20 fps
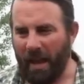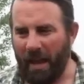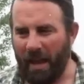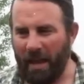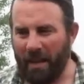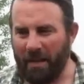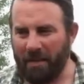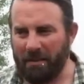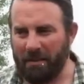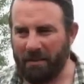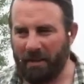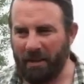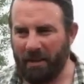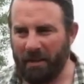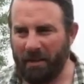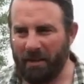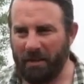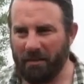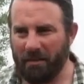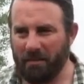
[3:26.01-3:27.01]
and
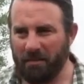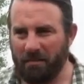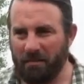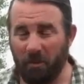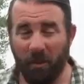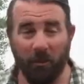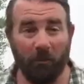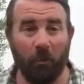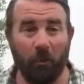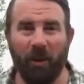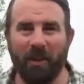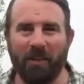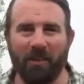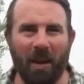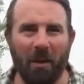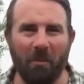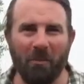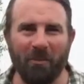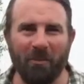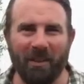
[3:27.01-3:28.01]
uh, we have a great
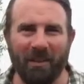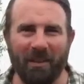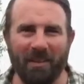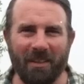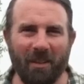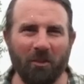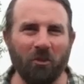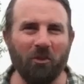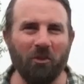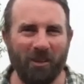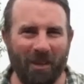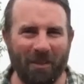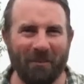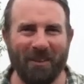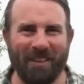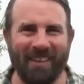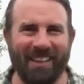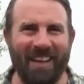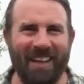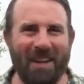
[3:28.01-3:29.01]
time of it. This is
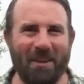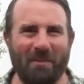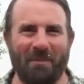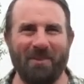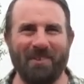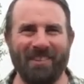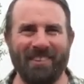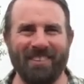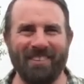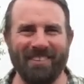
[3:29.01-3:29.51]
living the life.